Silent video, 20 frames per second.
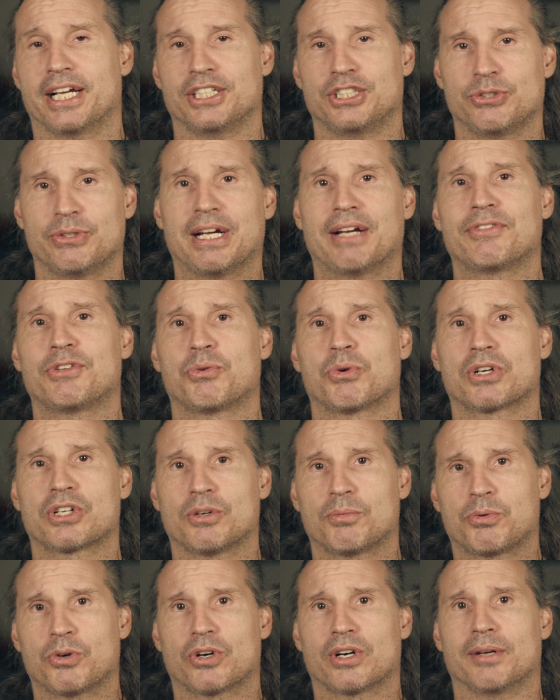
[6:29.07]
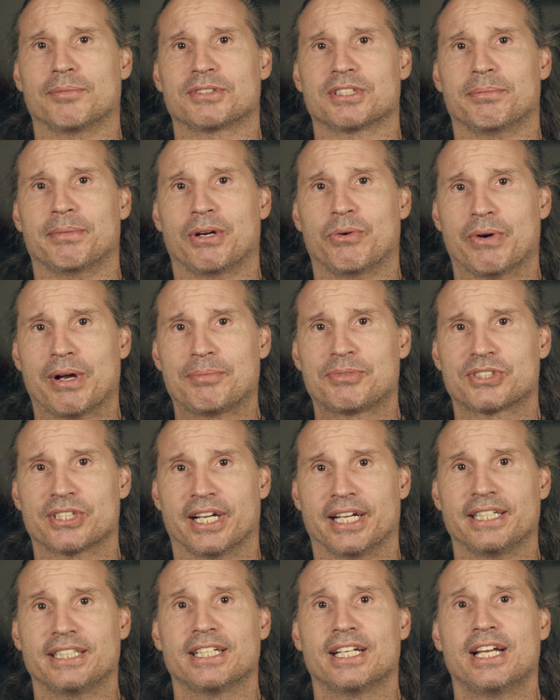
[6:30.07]
I do have the workout programs on my
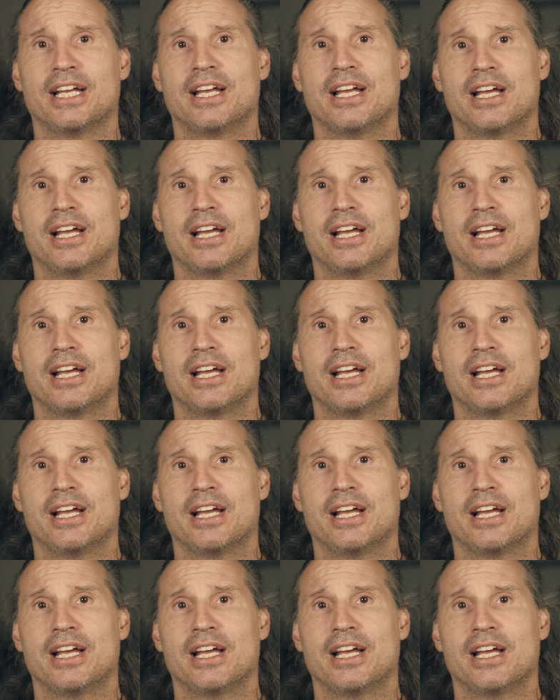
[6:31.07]
website,